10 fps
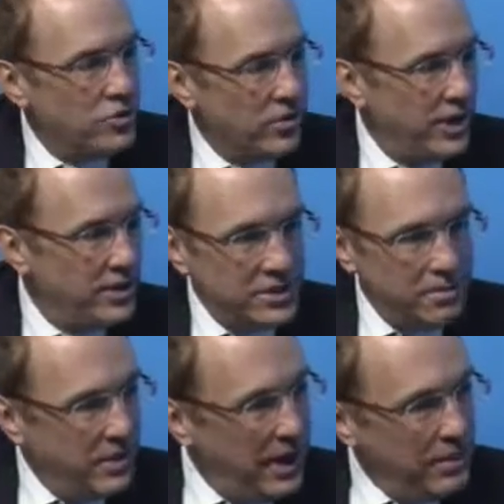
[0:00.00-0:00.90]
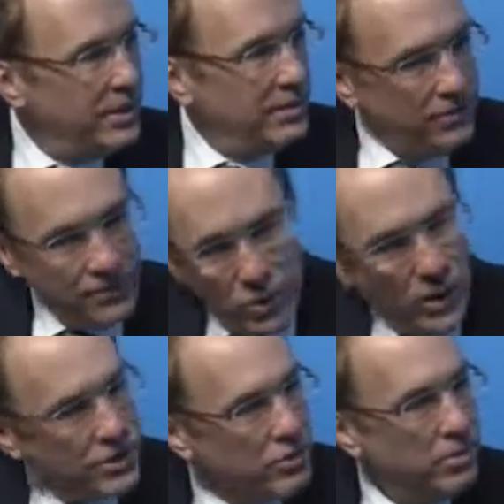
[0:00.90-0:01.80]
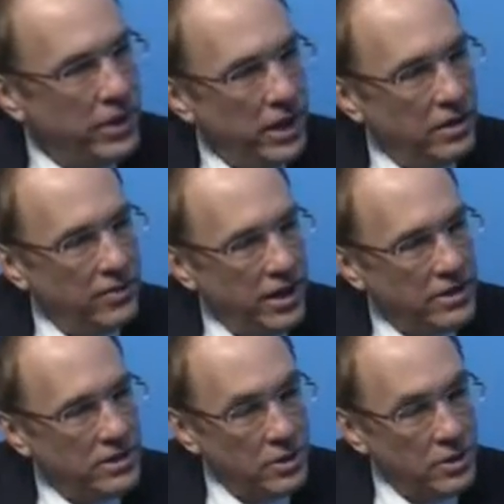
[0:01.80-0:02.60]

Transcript: trends to maybe a few extra bleeding events,